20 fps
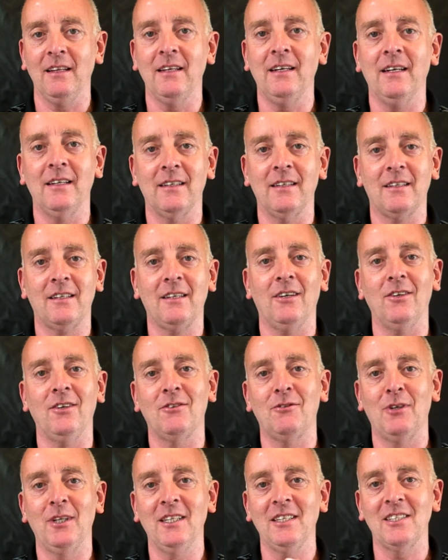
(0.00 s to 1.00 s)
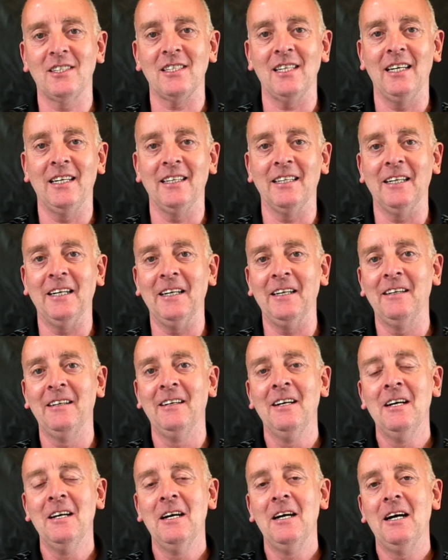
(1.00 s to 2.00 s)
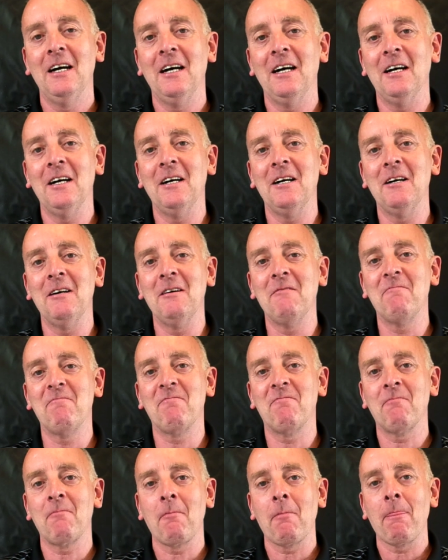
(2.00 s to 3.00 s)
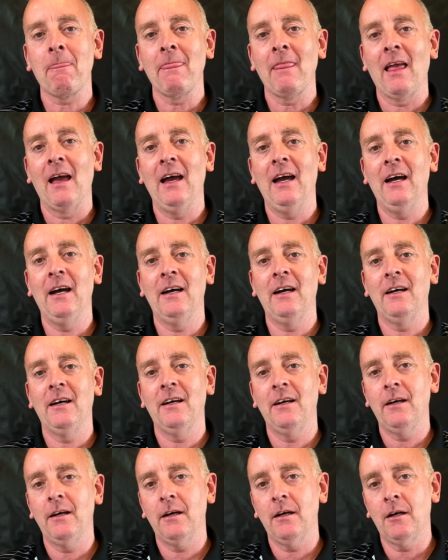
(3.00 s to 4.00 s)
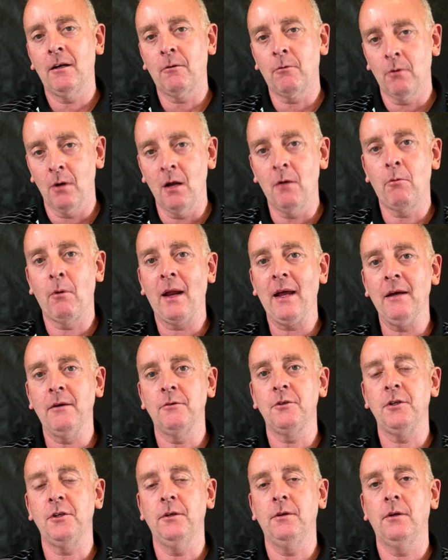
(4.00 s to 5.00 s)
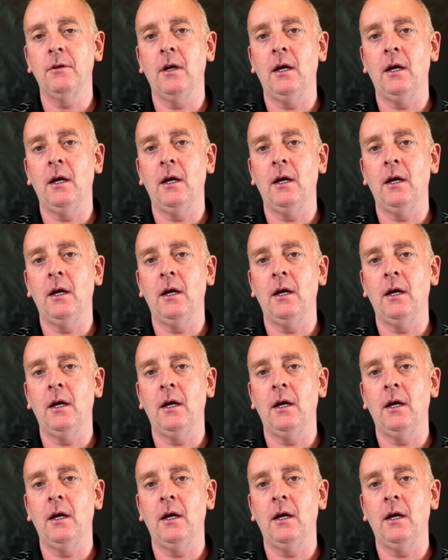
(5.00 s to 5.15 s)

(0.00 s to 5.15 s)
I can't really say that. Um, uh, uh, around you.